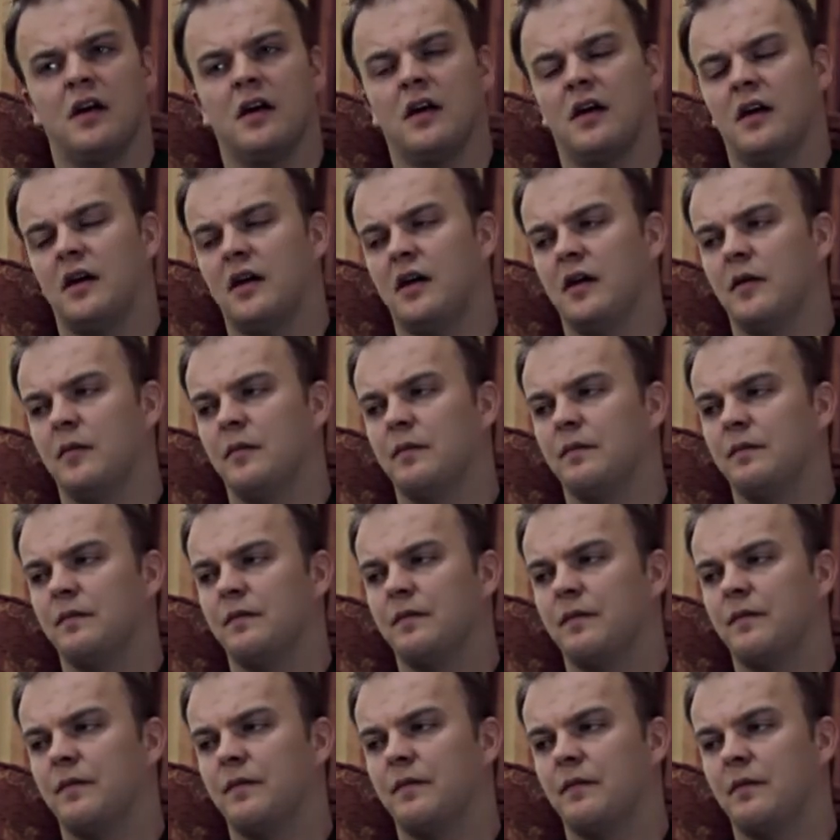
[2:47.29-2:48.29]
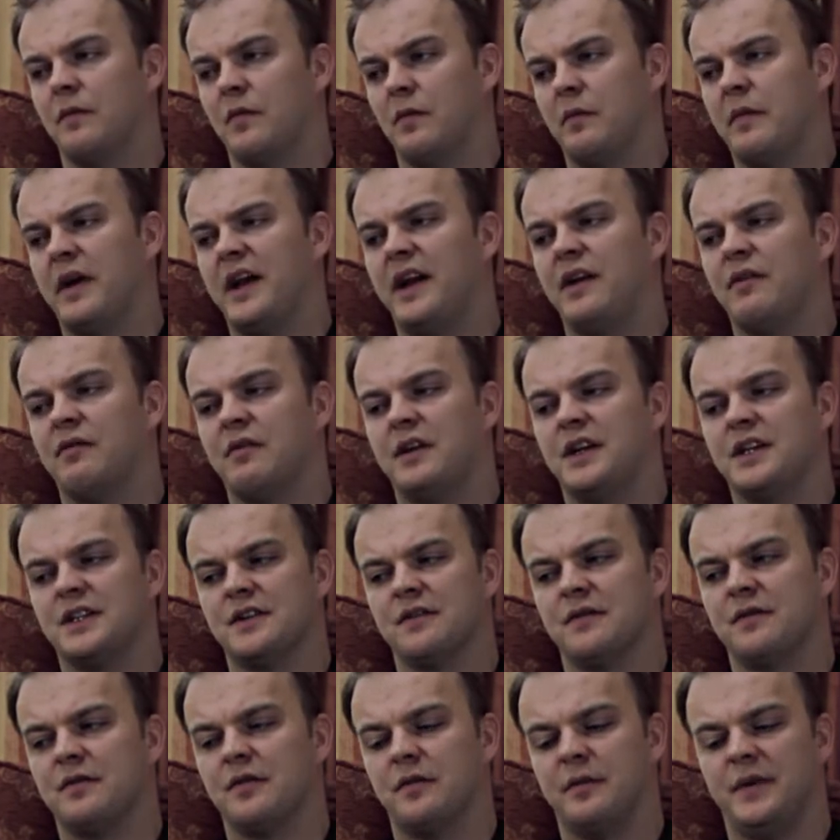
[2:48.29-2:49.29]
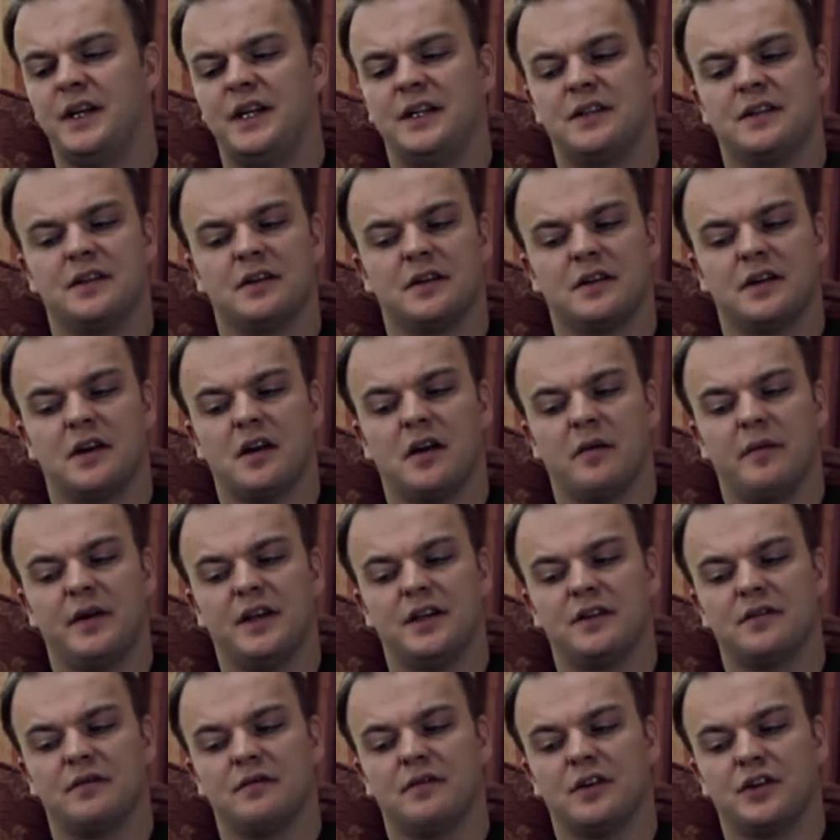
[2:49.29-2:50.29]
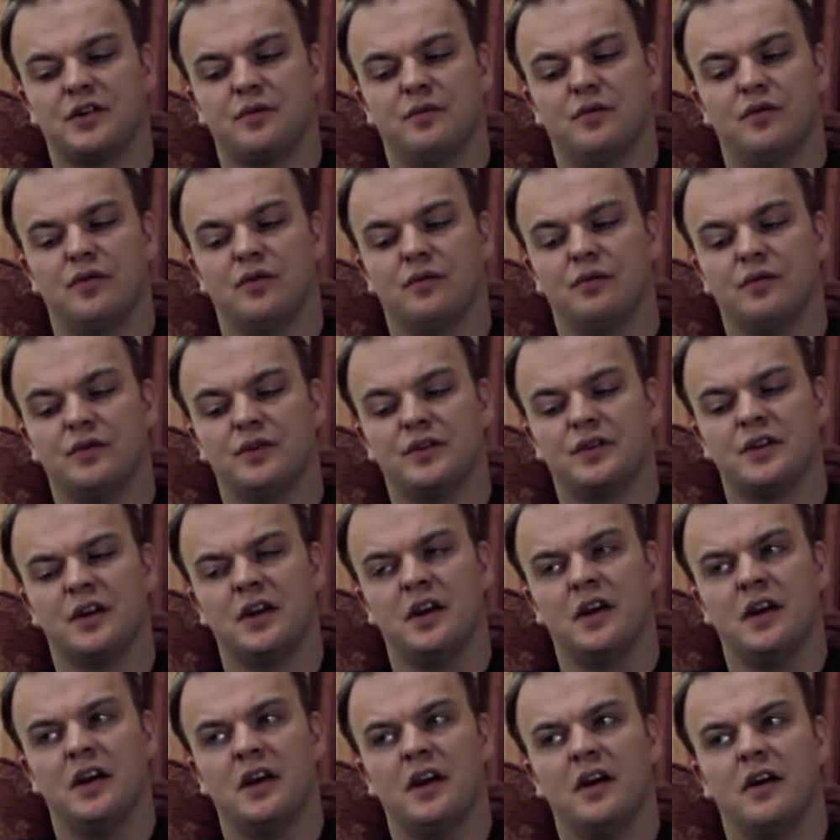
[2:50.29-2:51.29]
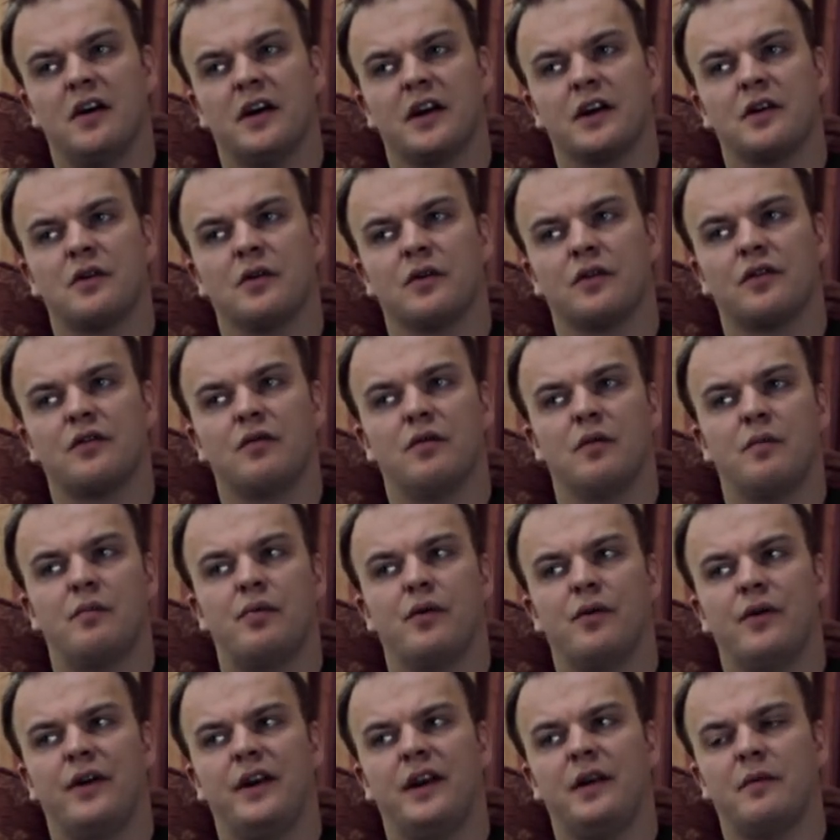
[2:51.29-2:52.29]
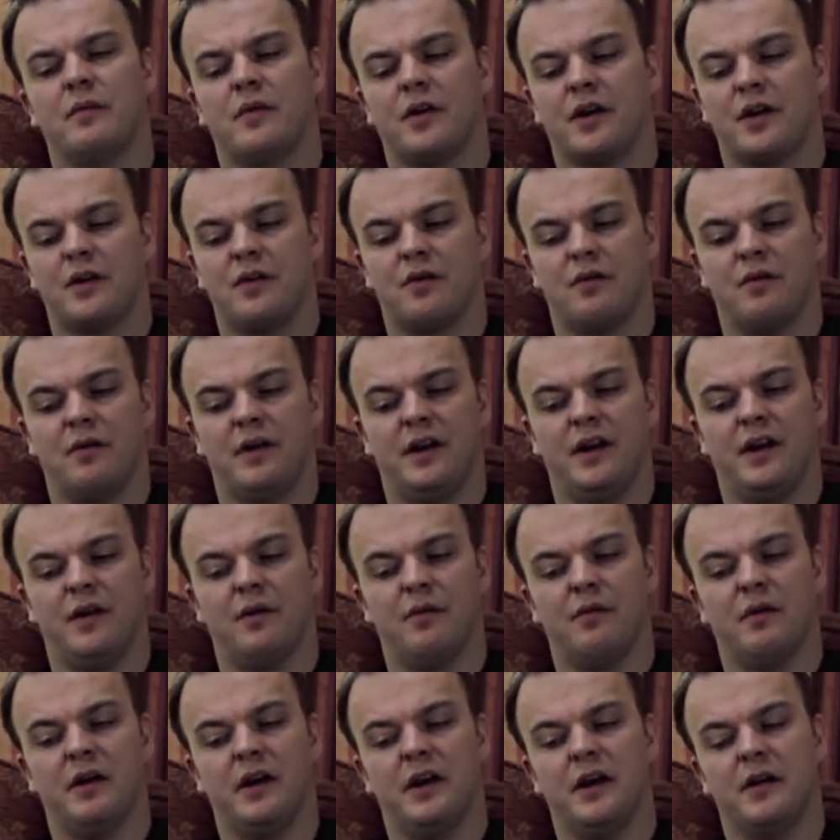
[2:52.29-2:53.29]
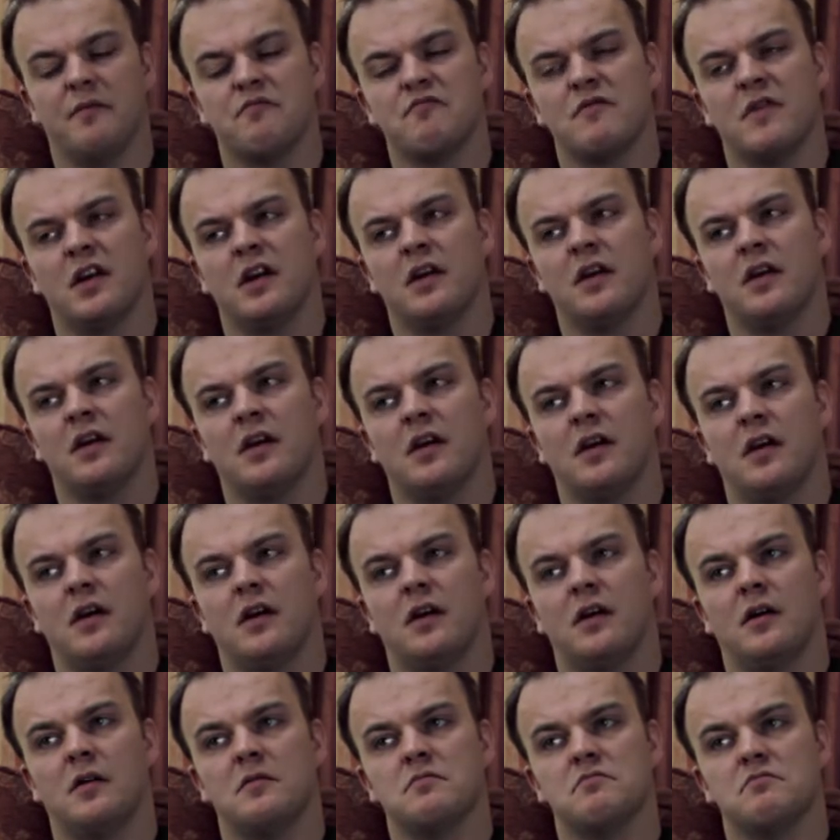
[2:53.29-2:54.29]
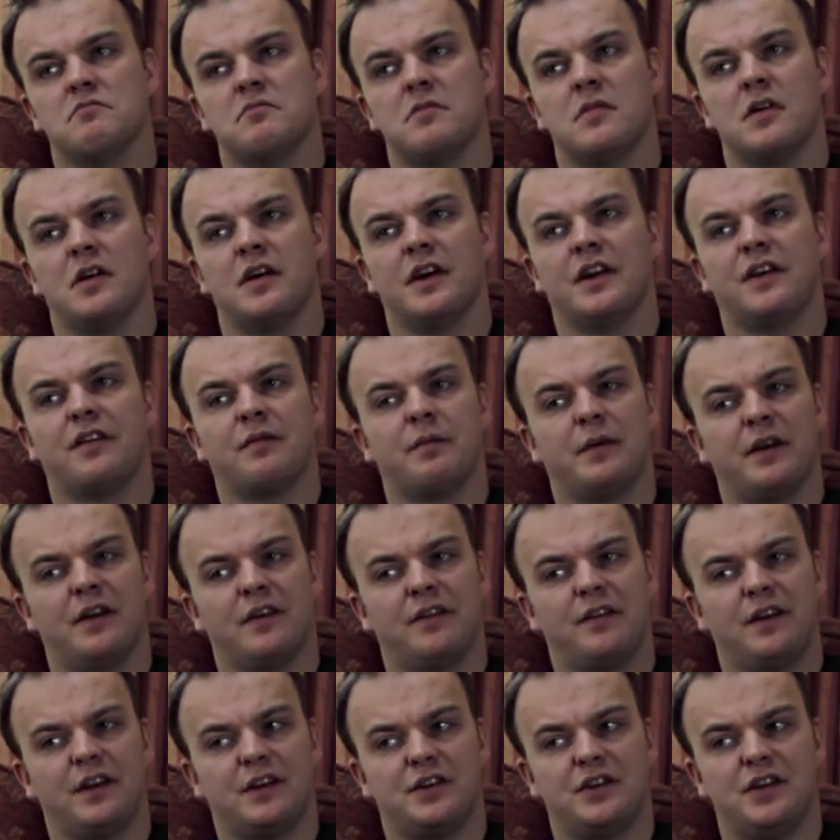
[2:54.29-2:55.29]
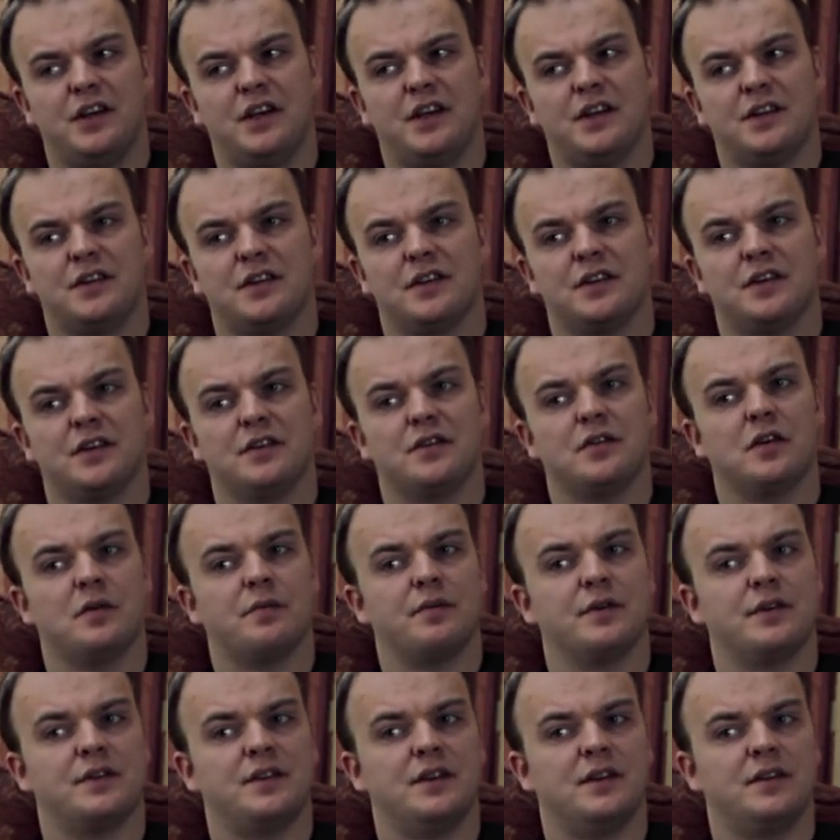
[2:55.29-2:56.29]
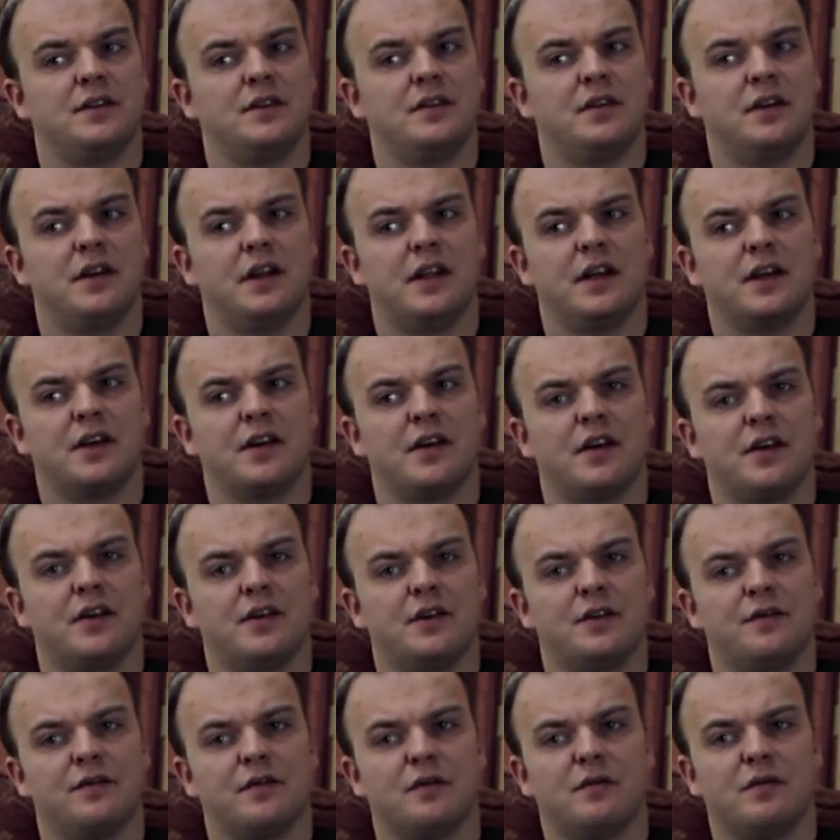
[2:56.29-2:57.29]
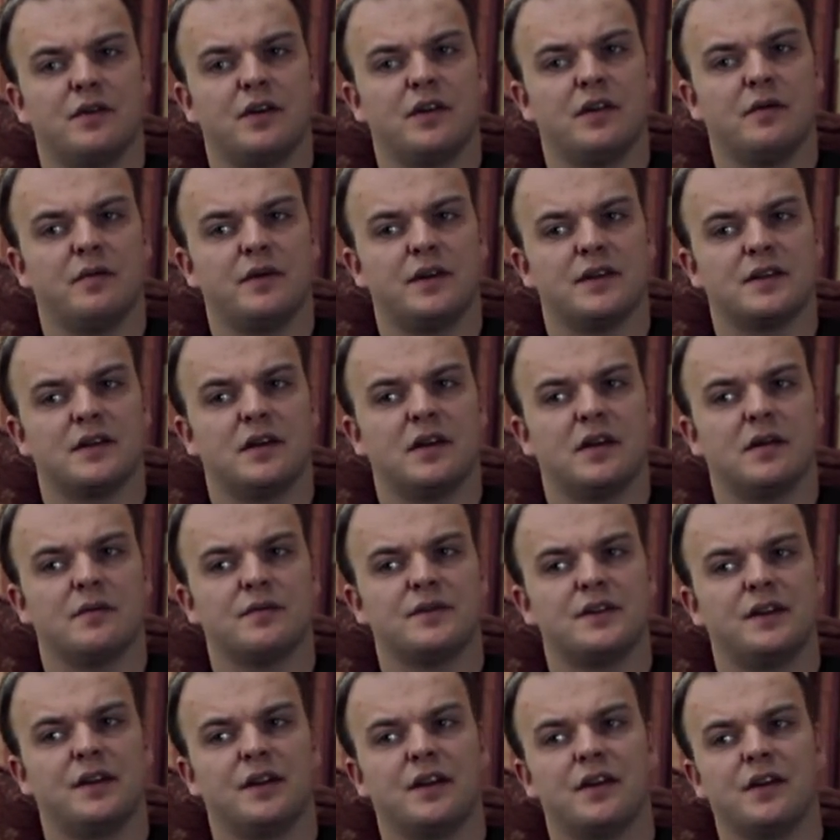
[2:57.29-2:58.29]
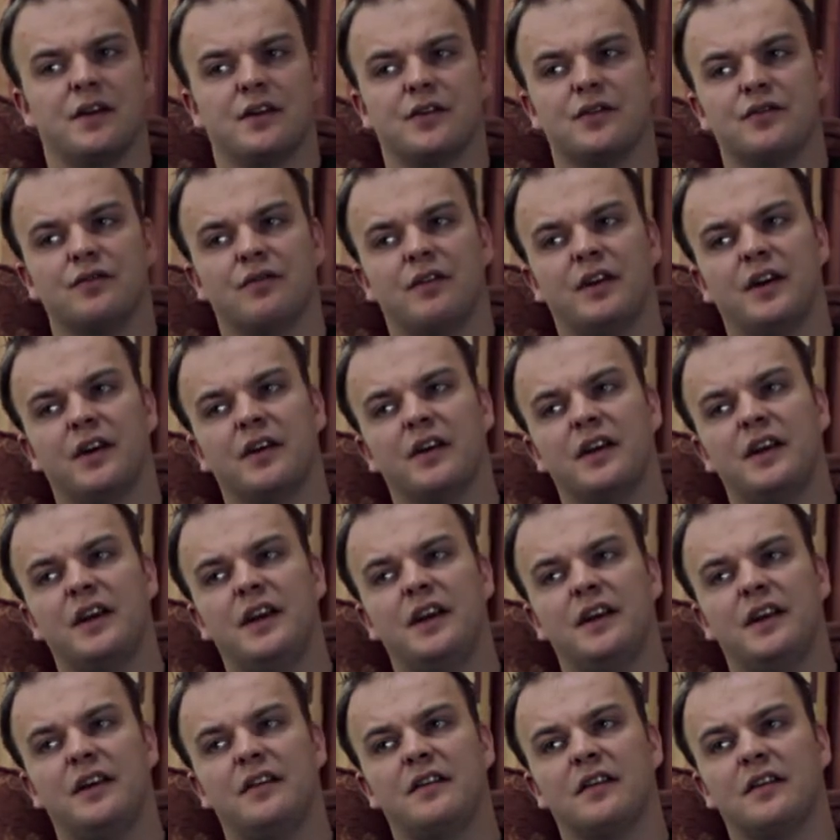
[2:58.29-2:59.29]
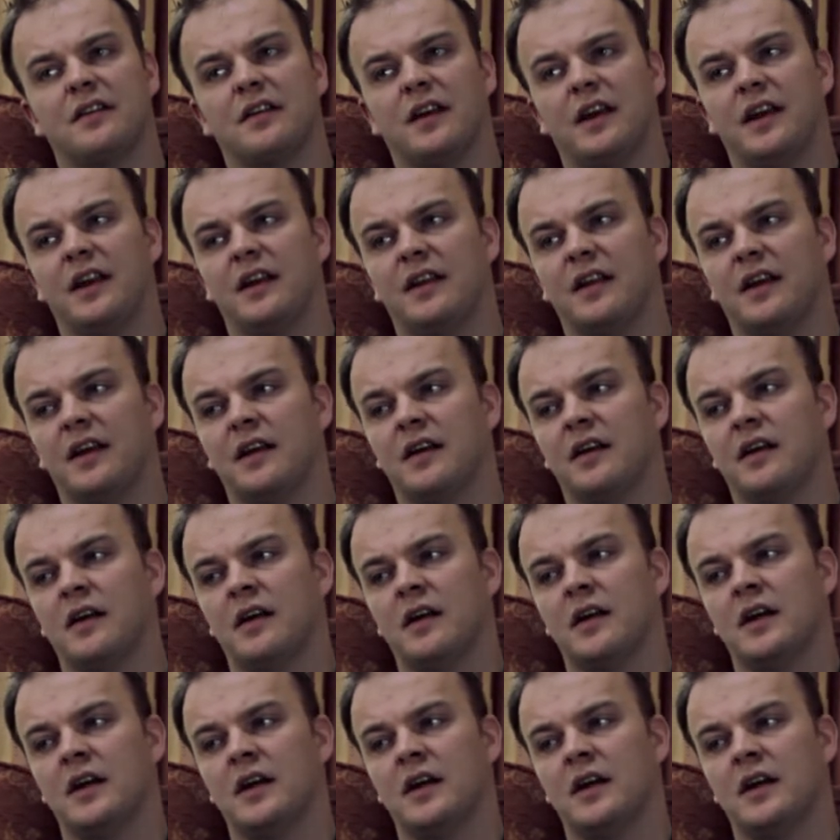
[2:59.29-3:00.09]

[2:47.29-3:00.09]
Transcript: main reason for me to coming to Rushmore was I'd got to a point in my career where I'd spent 6 years as a top assistant head coach for one of the best clubs in the country, and I needed to take that